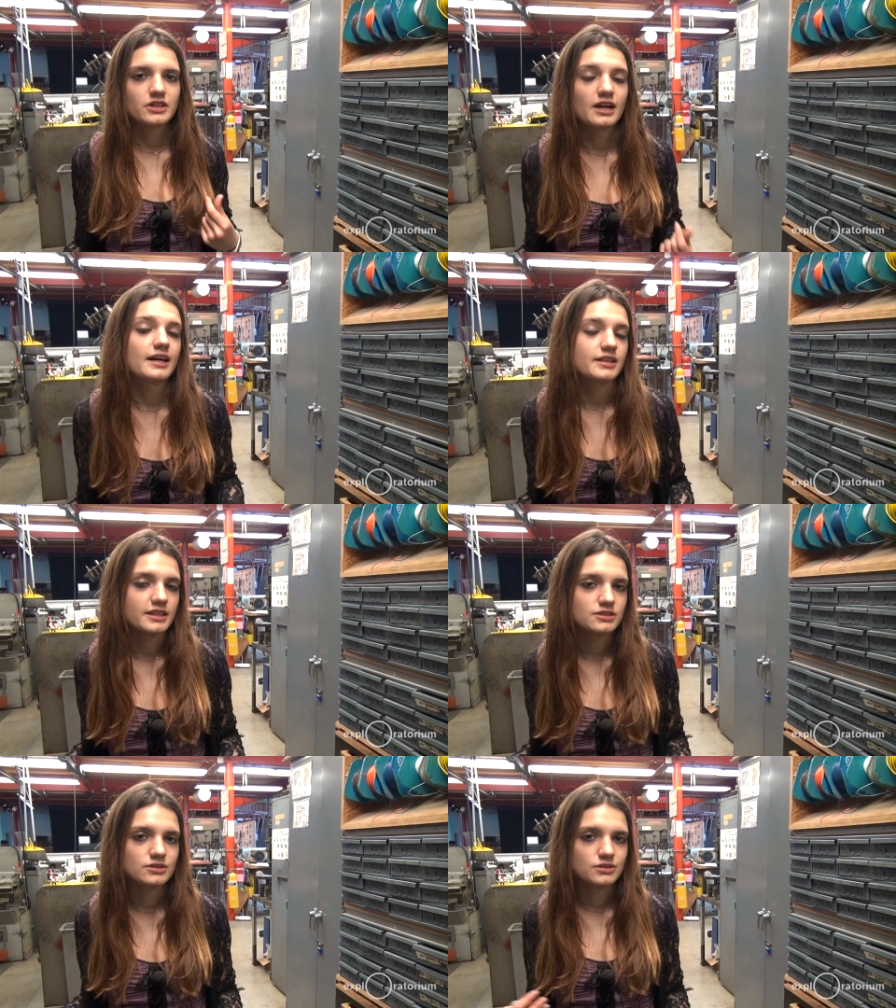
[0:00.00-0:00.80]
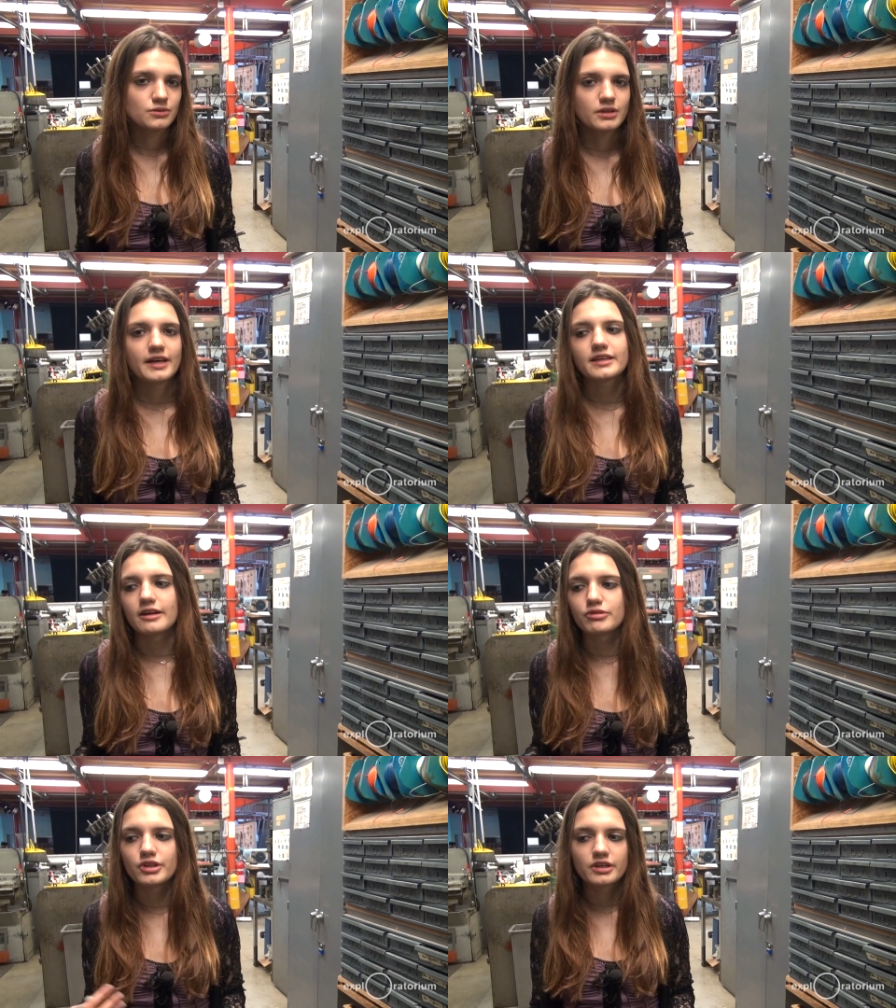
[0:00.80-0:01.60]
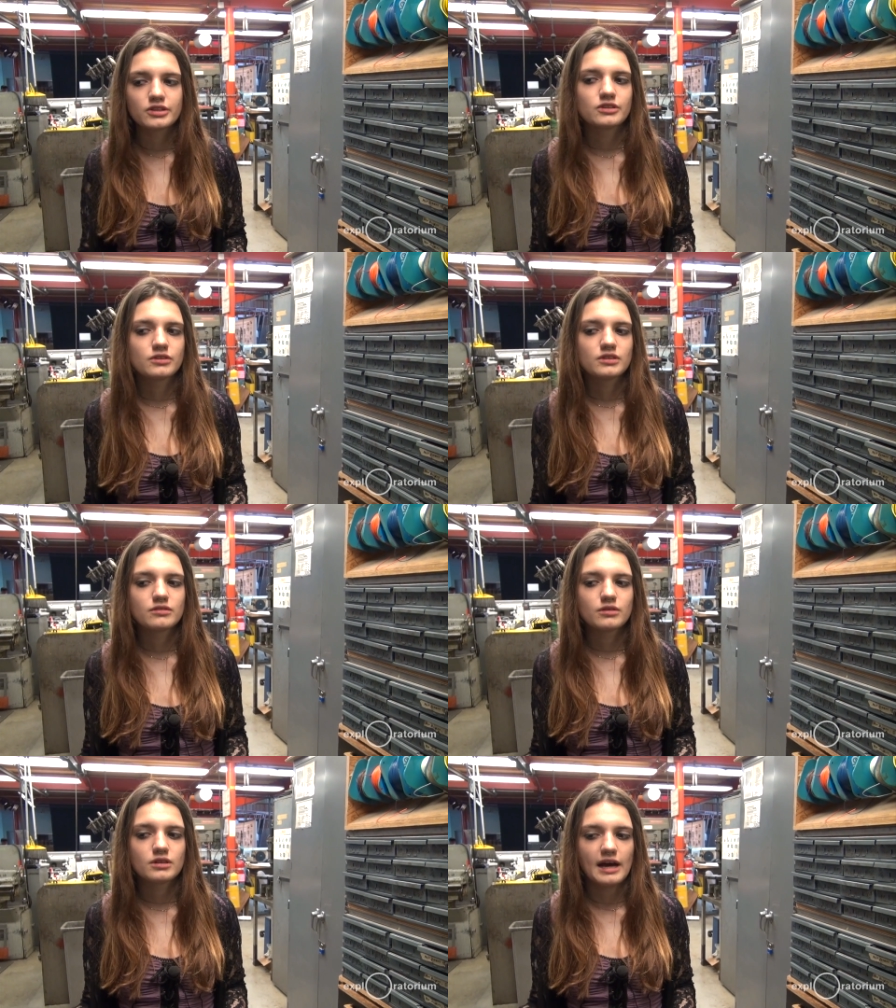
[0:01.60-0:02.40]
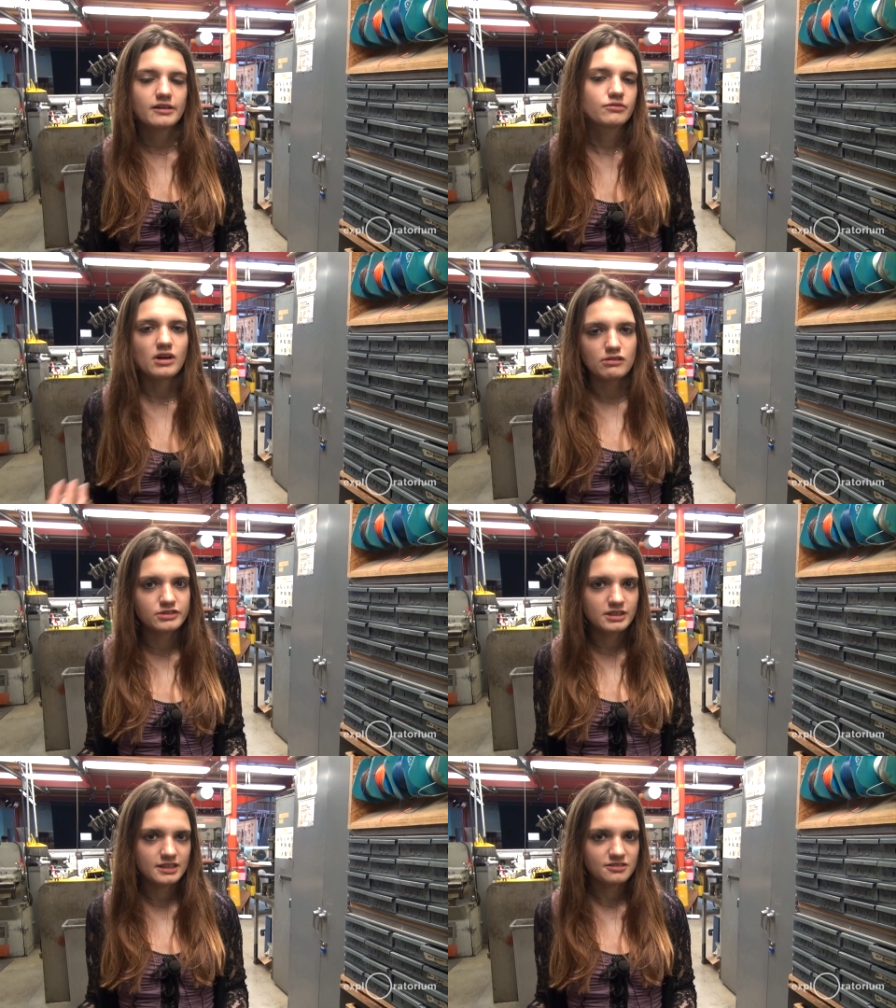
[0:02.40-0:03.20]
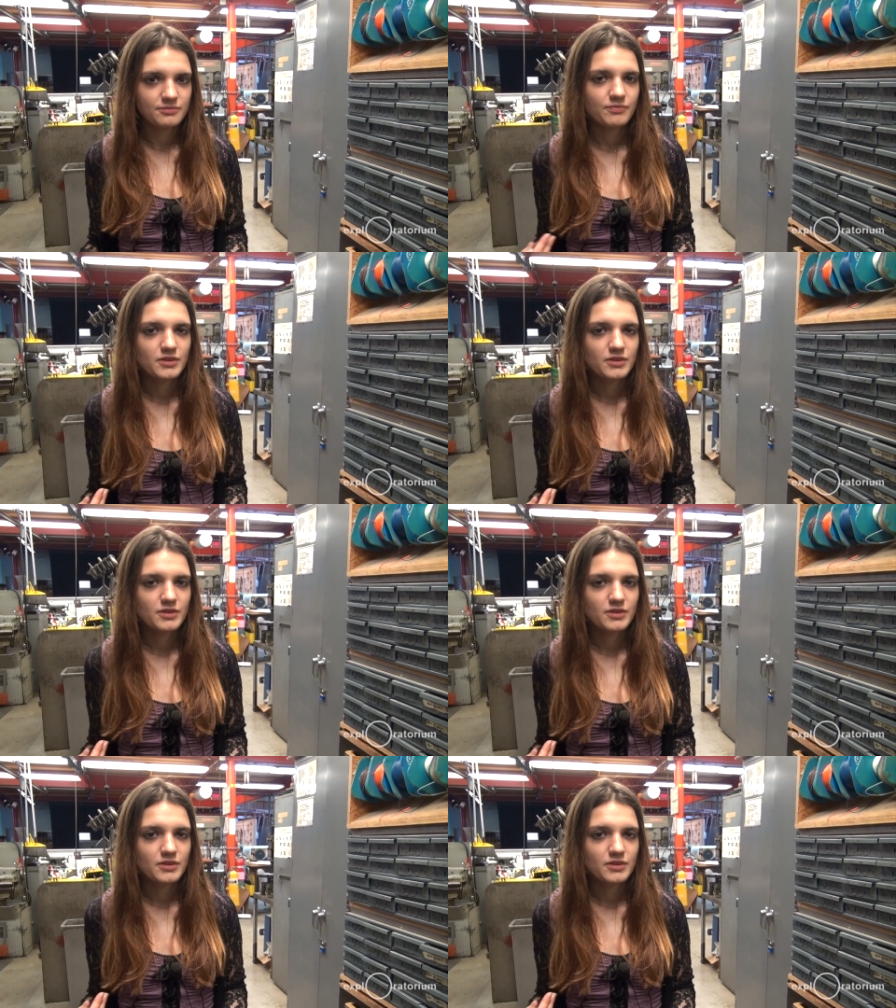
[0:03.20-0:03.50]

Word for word: that I like to do. Like, I really got involved in it.